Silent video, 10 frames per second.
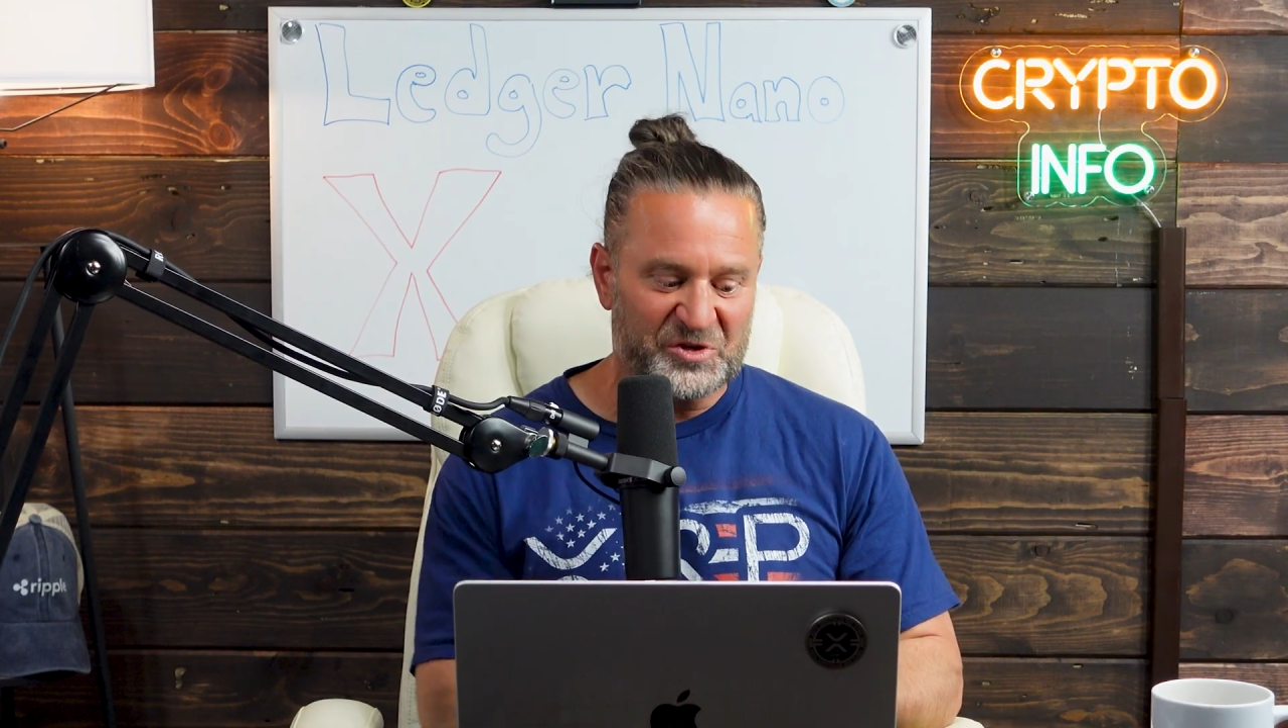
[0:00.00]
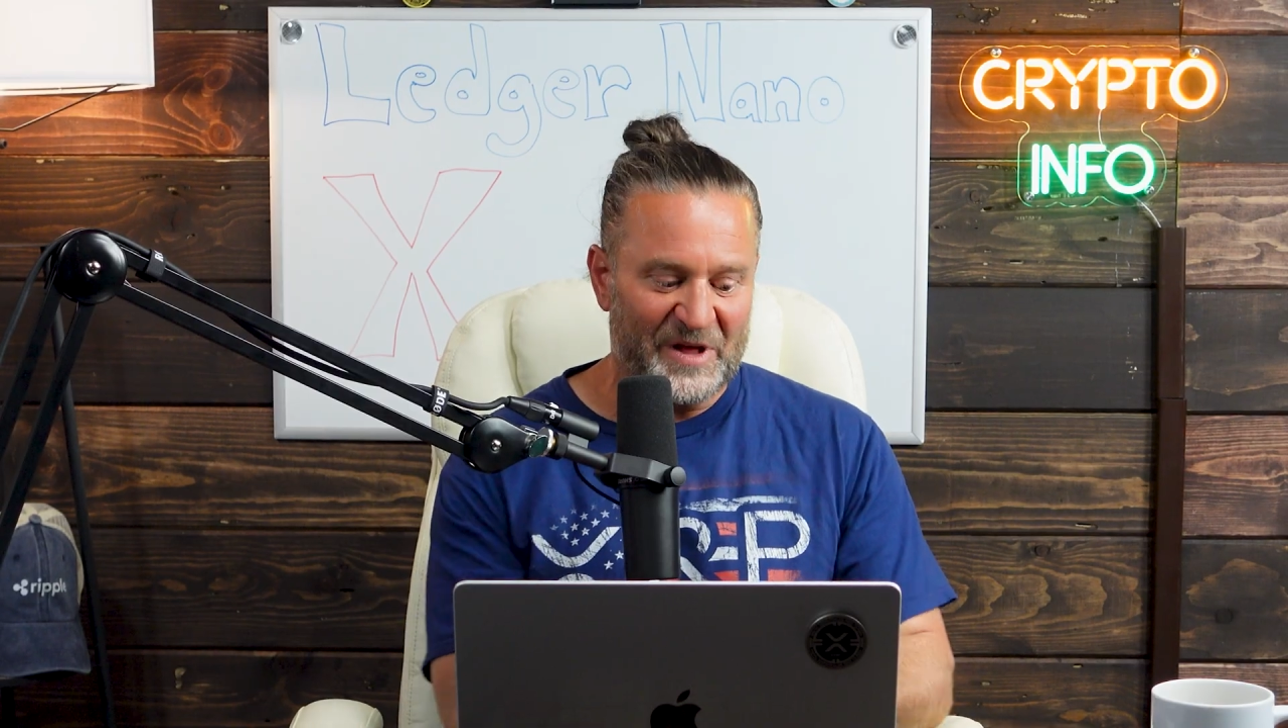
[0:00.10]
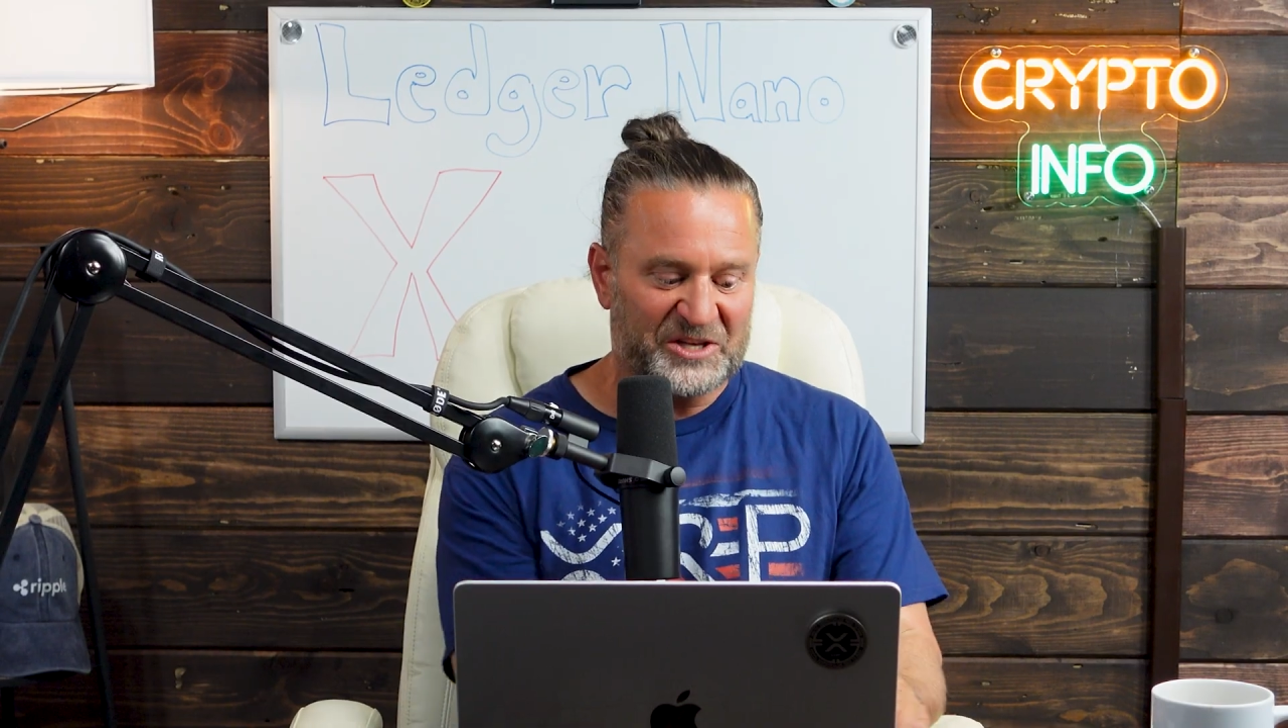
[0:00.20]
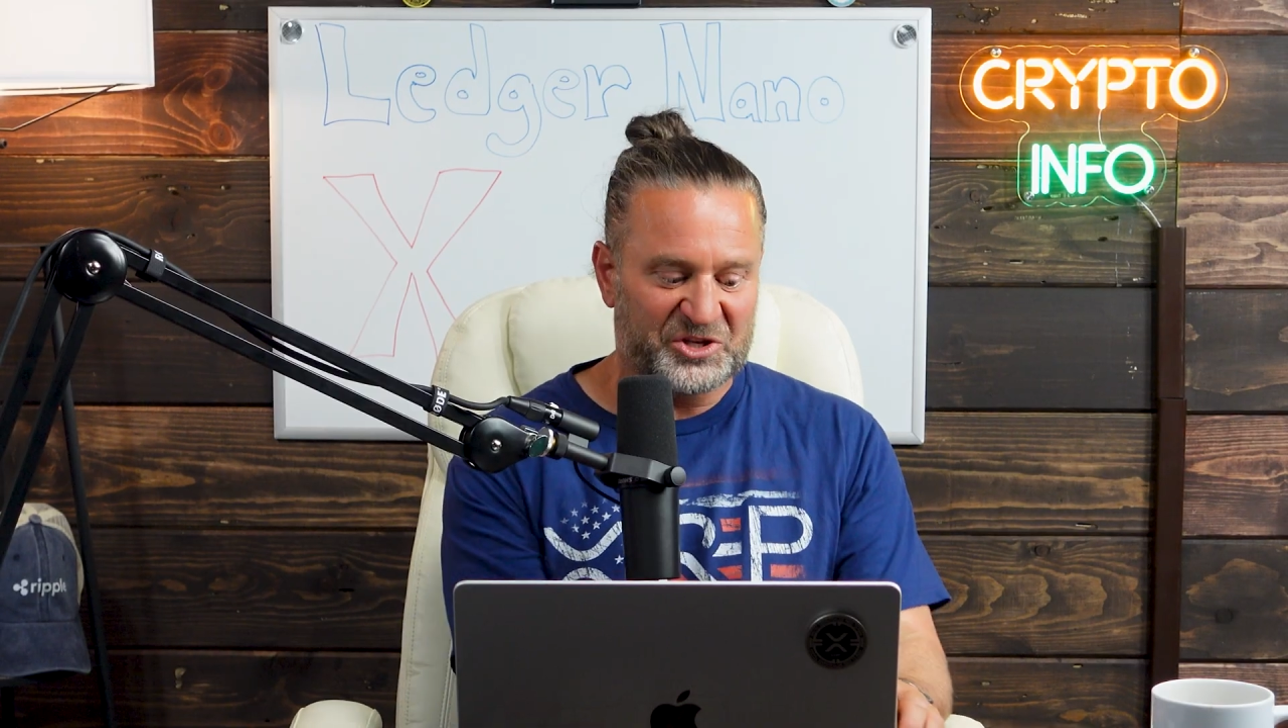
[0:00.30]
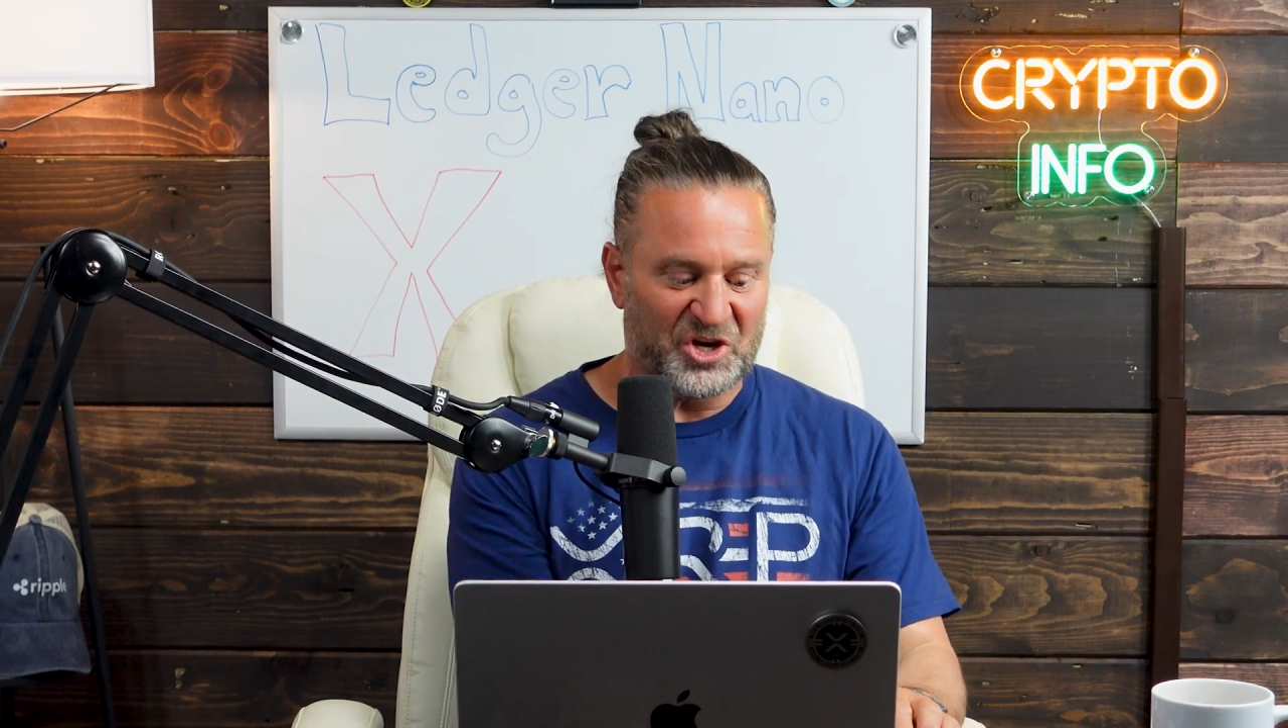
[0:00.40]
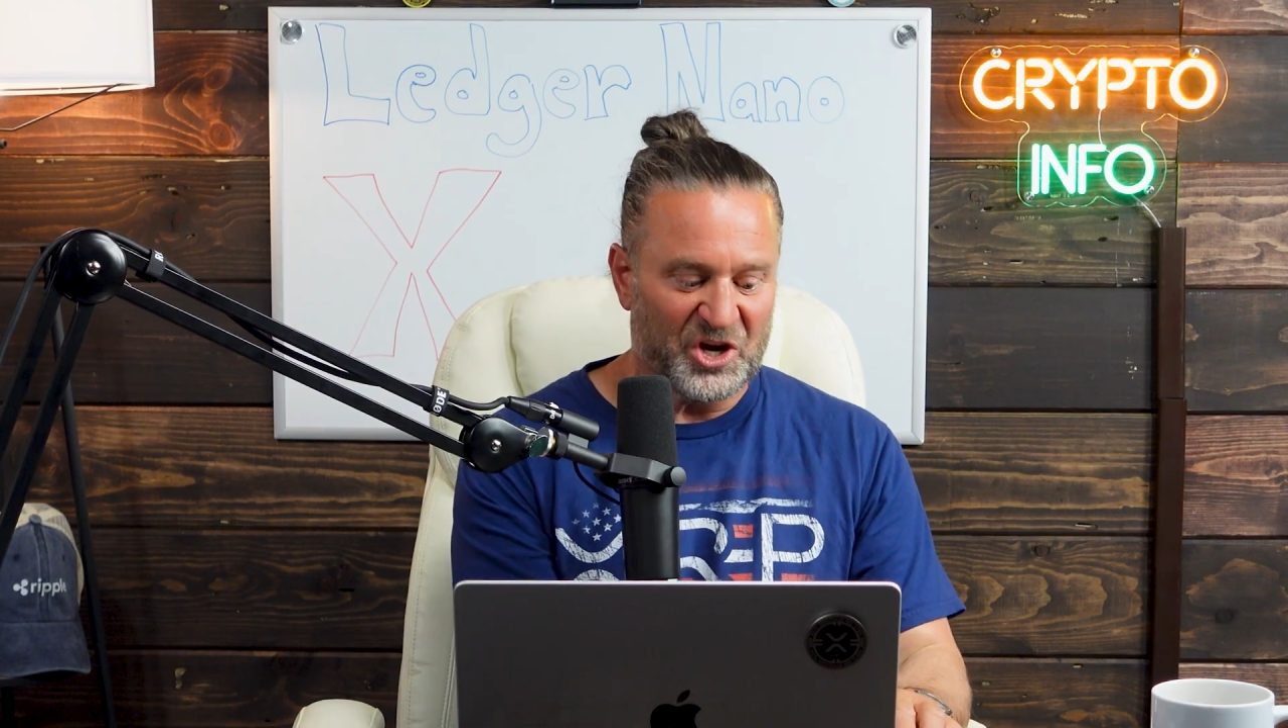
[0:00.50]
So that's